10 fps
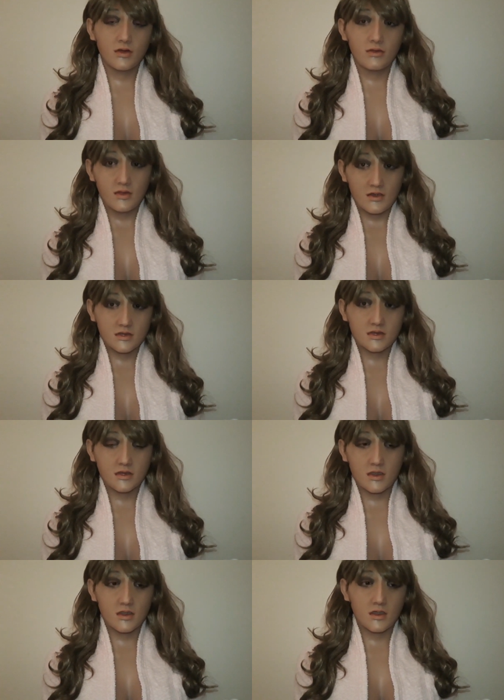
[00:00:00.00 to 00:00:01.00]

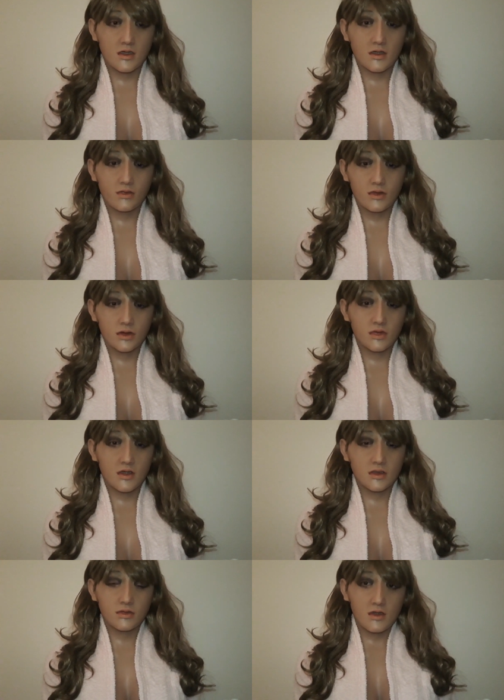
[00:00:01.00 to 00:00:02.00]
masking, and if you're trying
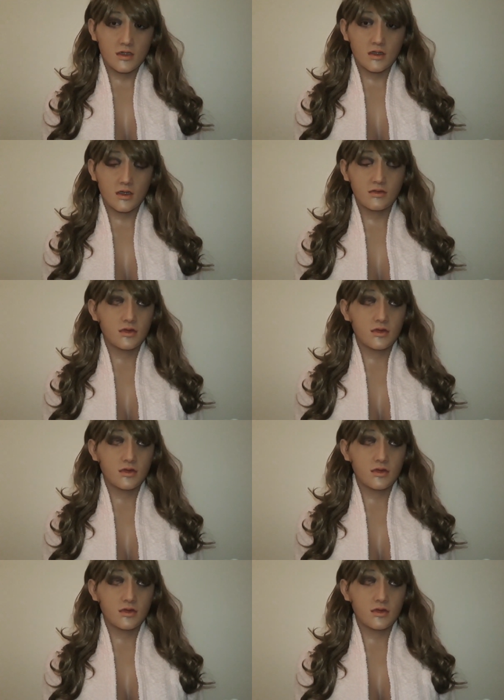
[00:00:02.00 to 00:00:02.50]
to make love,